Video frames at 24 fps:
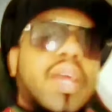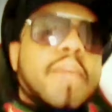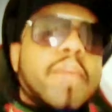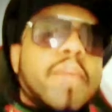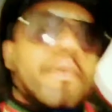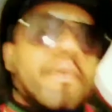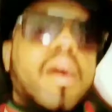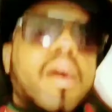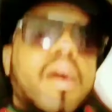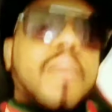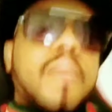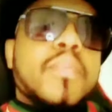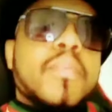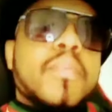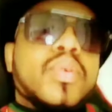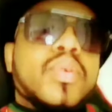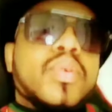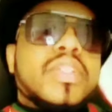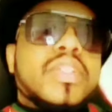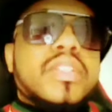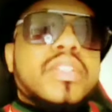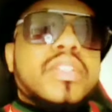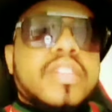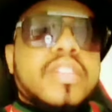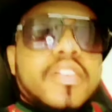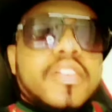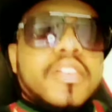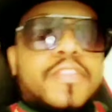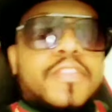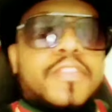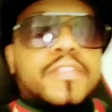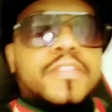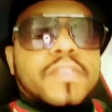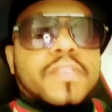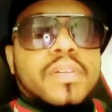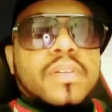enough
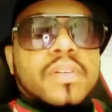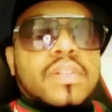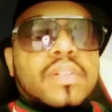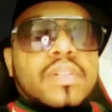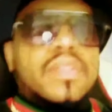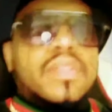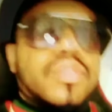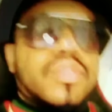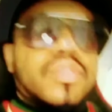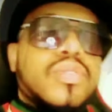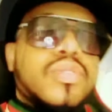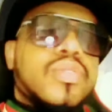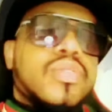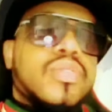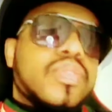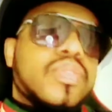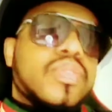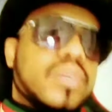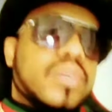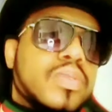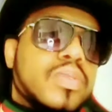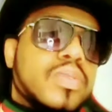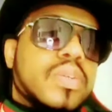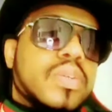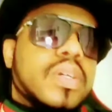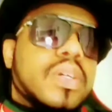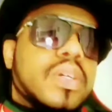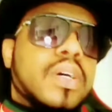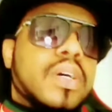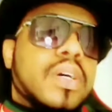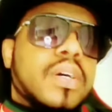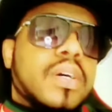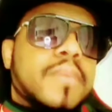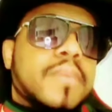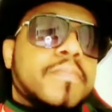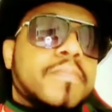to
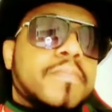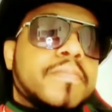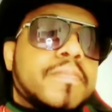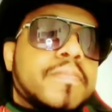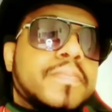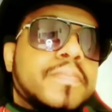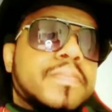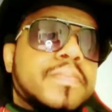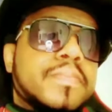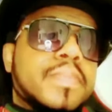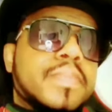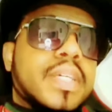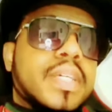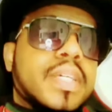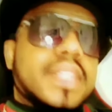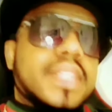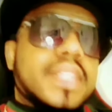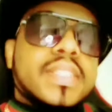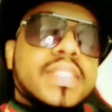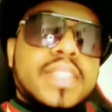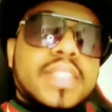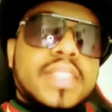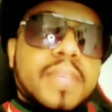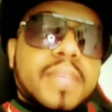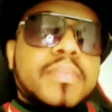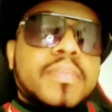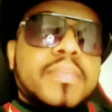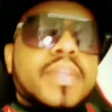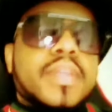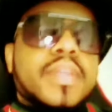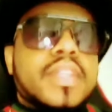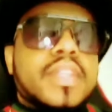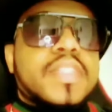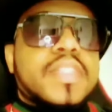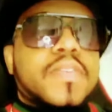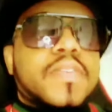accept this fact,
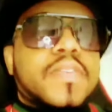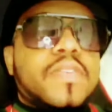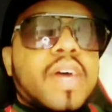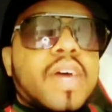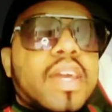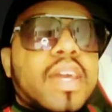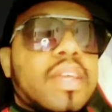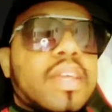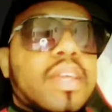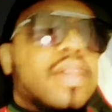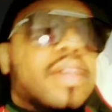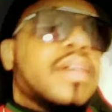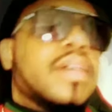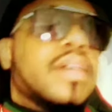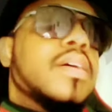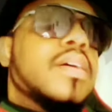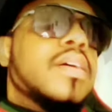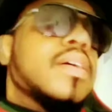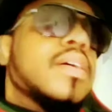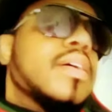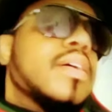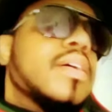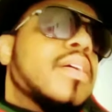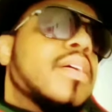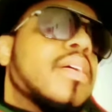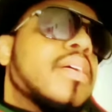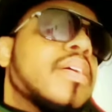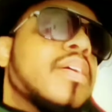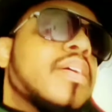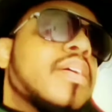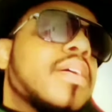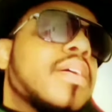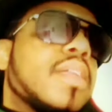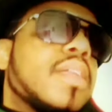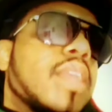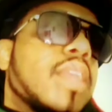life's going to
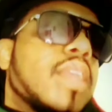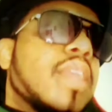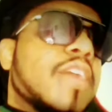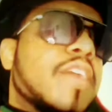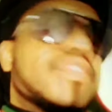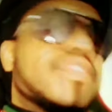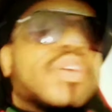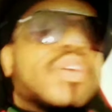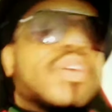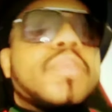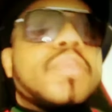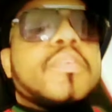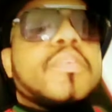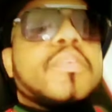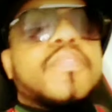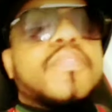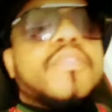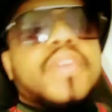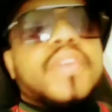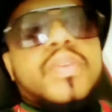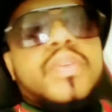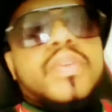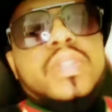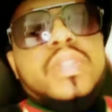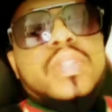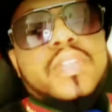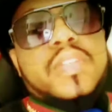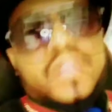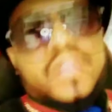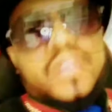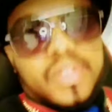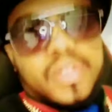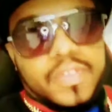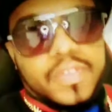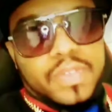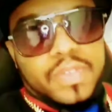be very difficult for you.
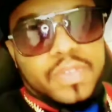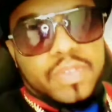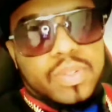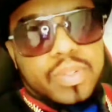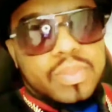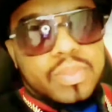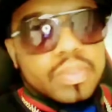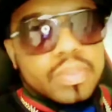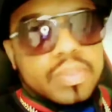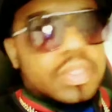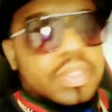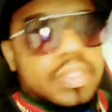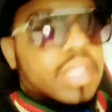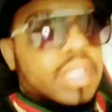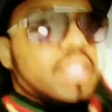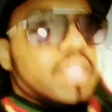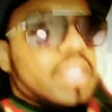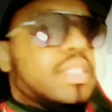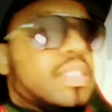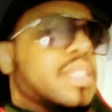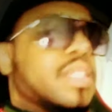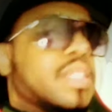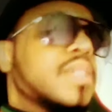Et si vous êtes